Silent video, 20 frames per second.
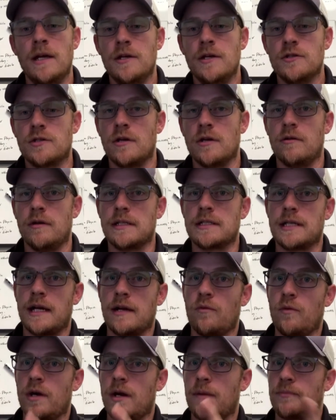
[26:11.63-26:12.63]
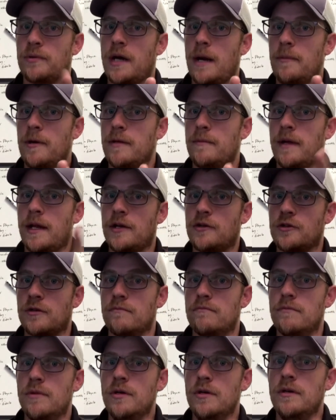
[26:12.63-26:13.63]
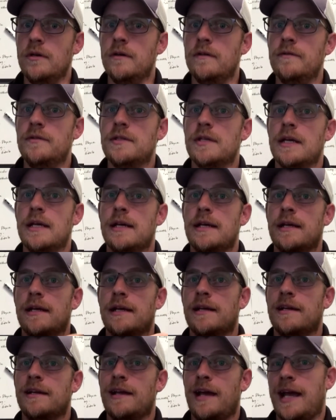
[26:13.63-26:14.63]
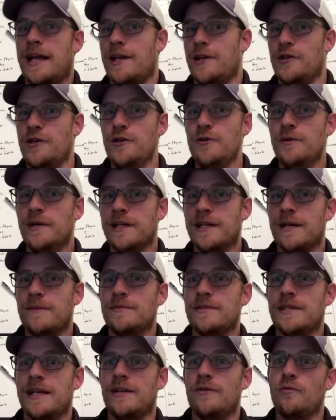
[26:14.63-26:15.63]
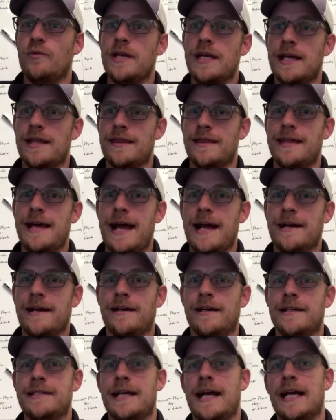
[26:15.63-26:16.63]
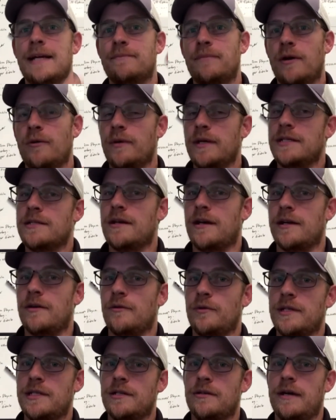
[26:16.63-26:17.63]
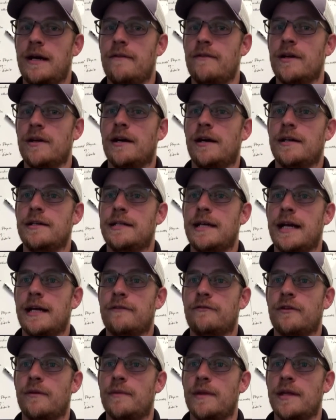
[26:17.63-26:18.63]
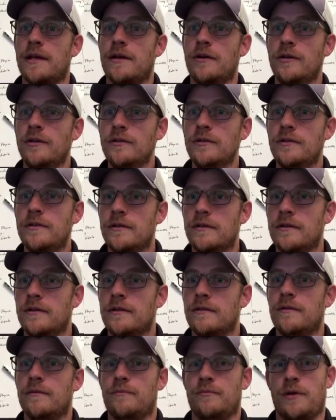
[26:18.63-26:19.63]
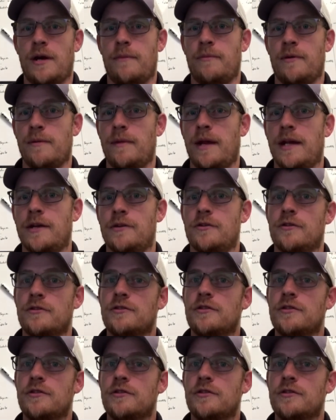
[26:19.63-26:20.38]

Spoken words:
So it's like when a property manager moves and a new one comes in, we get that contact, but we still have the contact from the old property manager.